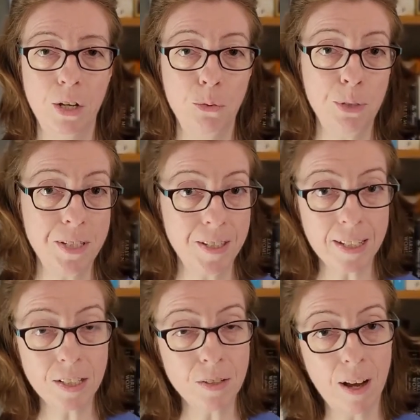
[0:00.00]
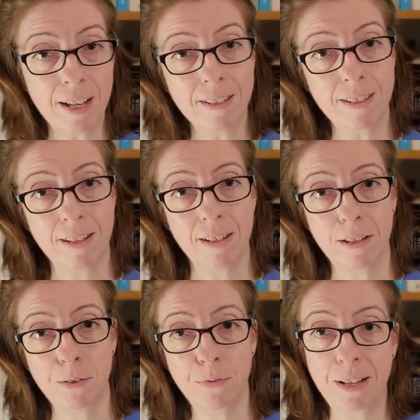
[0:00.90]
We seek to answer
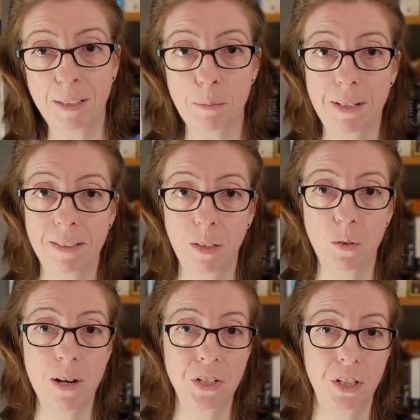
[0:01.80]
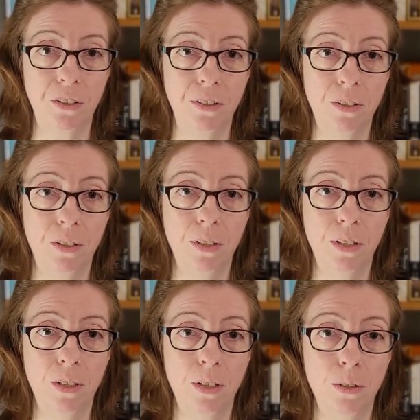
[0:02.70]
a fundamental question.
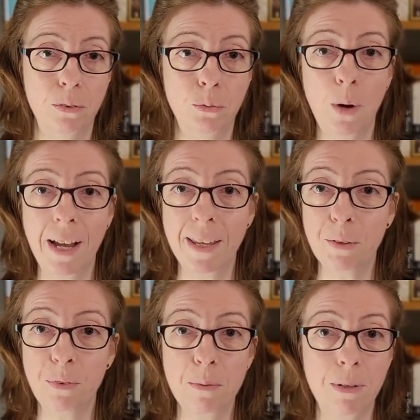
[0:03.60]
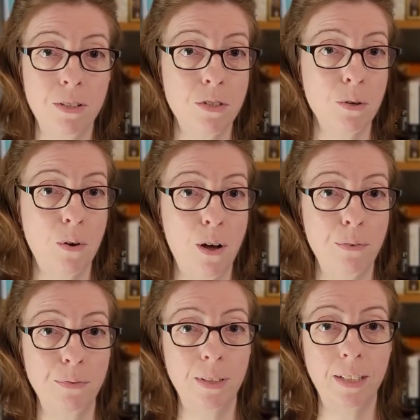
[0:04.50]
Why are women so
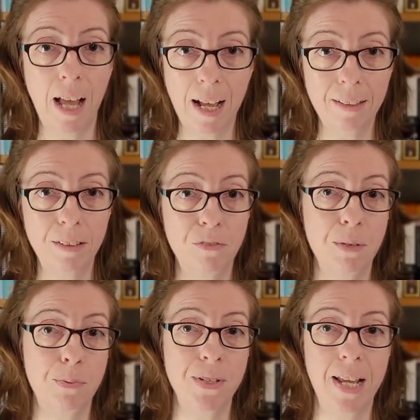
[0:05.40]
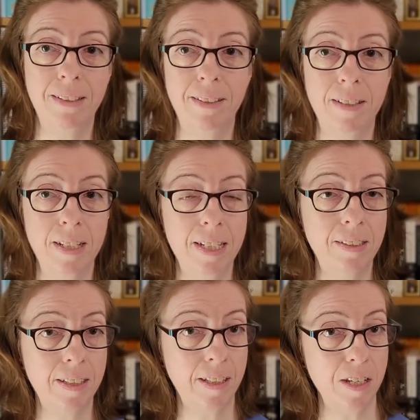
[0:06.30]
often underrepresented in
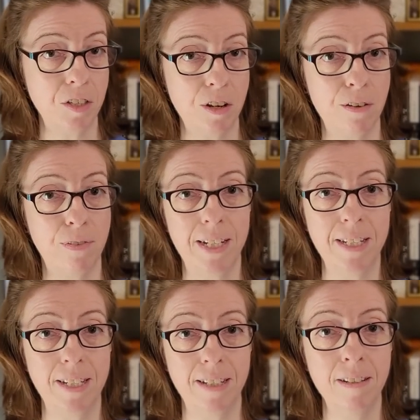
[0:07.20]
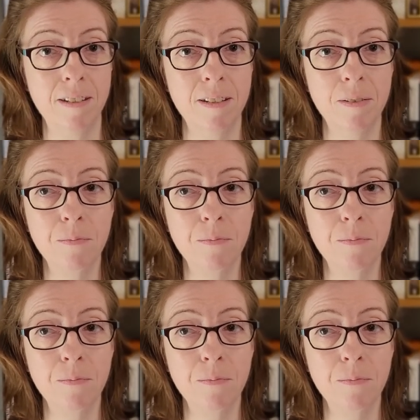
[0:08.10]
the history of ideas?